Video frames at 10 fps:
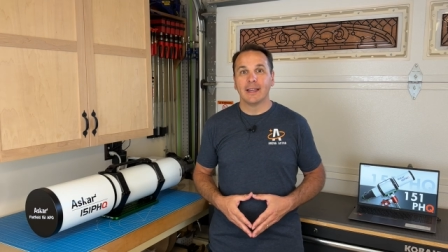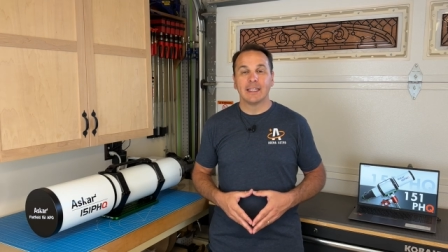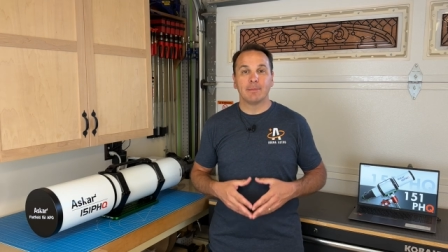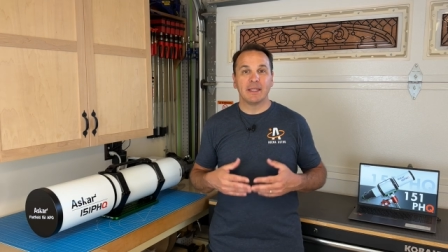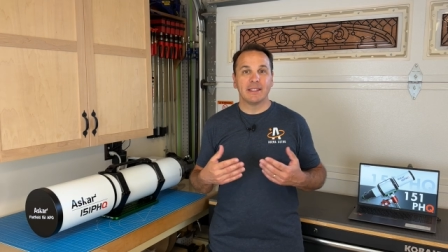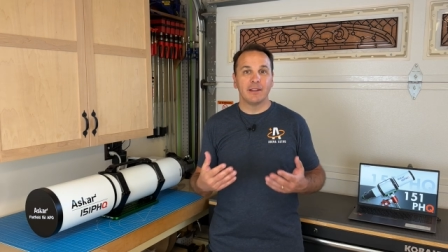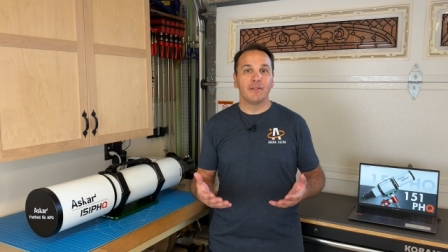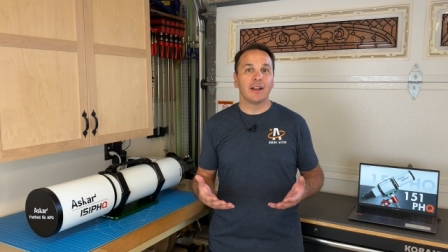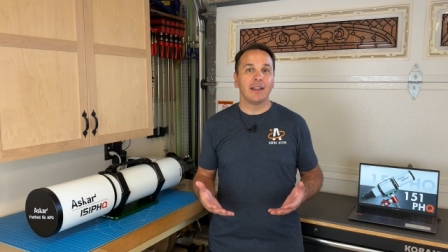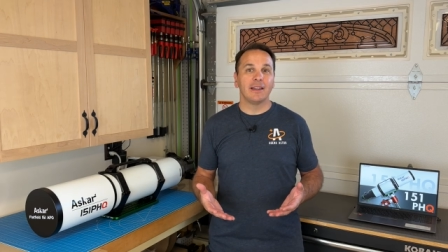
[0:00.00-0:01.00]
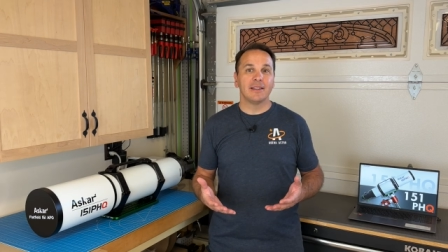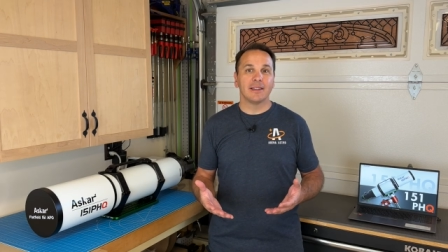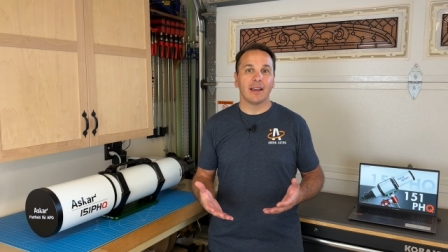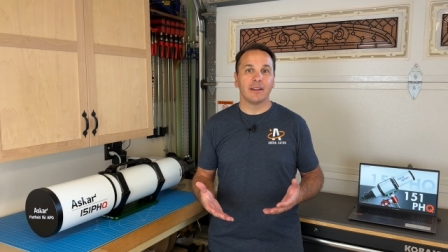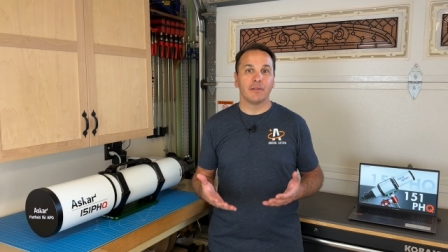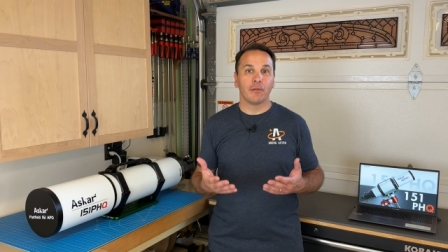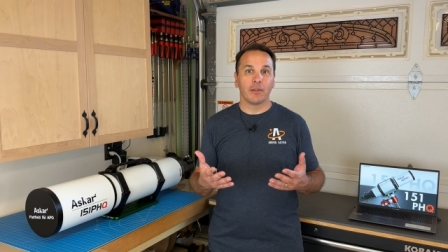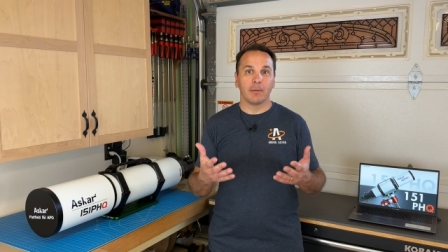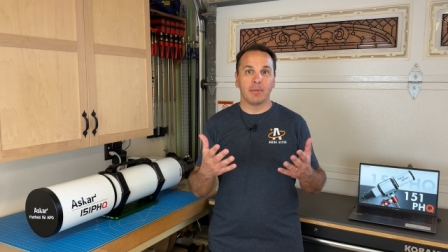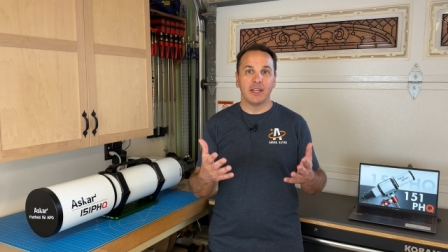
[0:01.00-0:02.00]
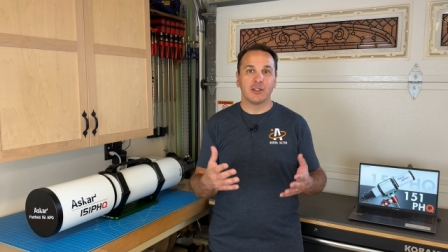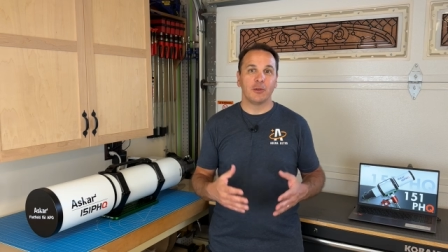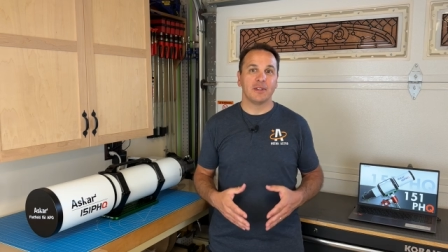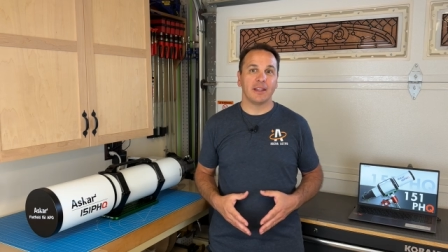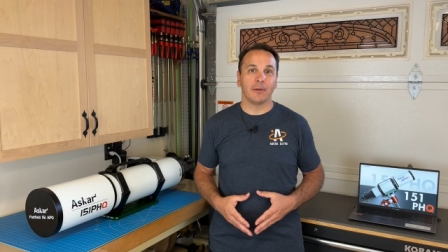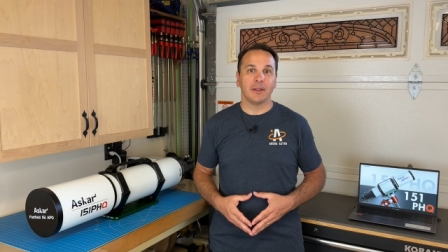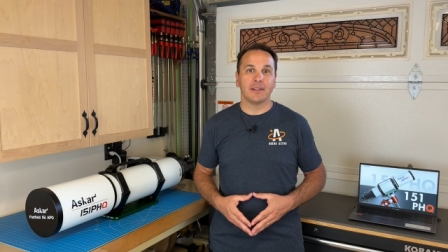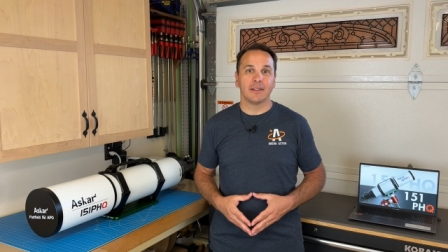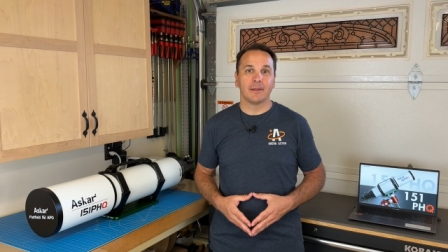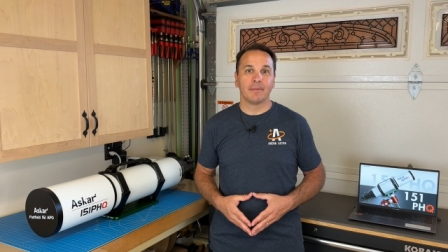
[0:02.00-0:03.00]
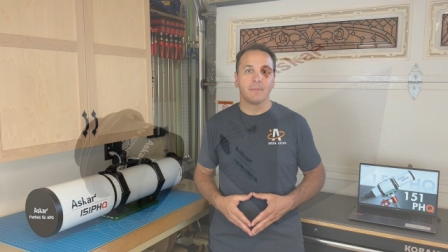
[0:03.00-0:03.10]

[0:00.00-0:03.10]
specifically designed for their PHQ series.